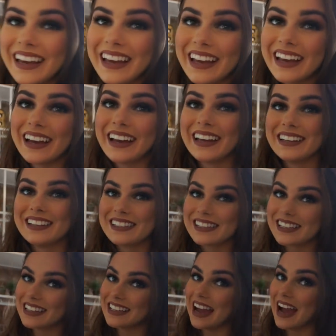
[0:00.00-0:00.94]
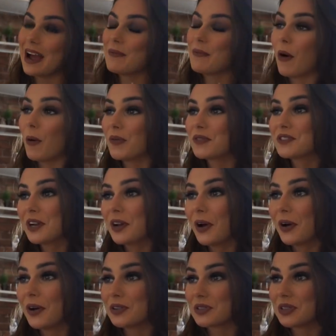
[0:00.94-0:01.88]
And yeah, I'm almost at
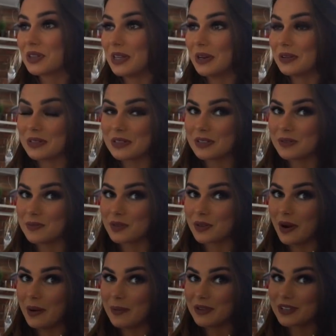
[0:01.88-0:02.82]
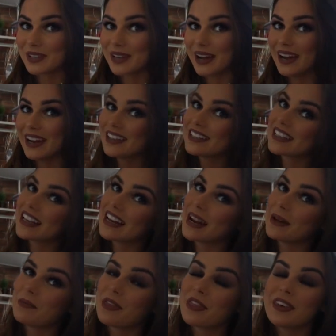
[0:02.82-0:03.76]
100,000 subscribers, guys.
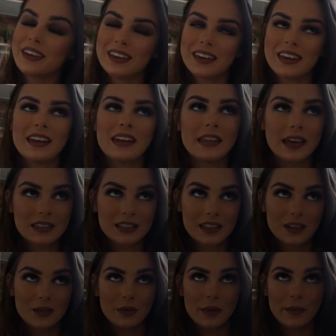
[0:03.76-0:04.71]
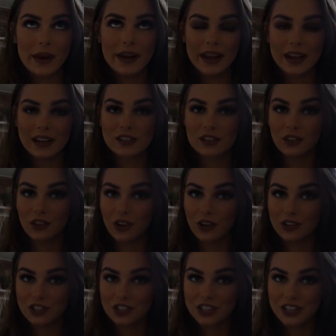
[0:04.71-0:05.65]
And I'm thinking that's gonna be my next
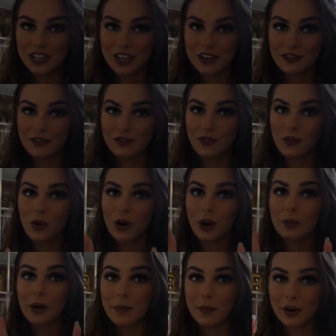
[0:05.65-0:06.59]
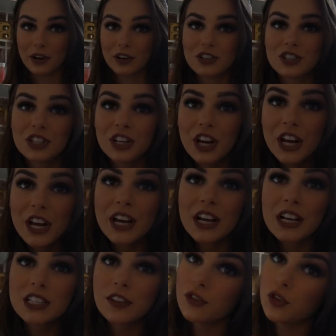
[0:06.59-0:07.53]
launch date for my merch.
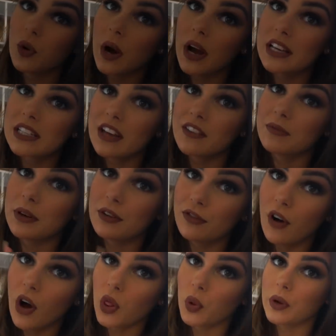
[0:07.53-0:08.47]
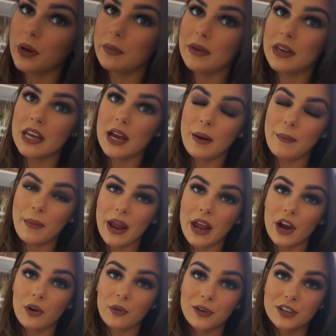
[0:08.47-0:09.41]
Because if you guys have been following me,
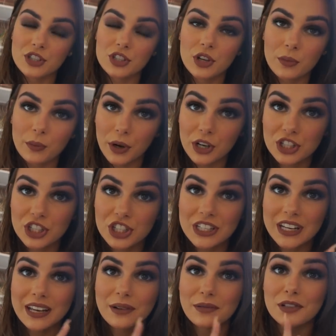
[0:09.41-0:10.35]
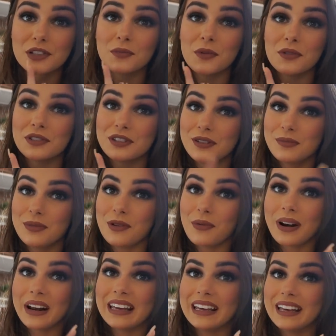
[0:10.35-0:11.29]
my original merch date was supposed to be
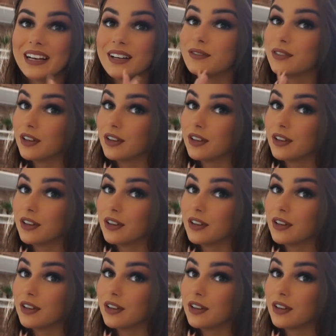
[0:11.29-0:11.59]
when I hit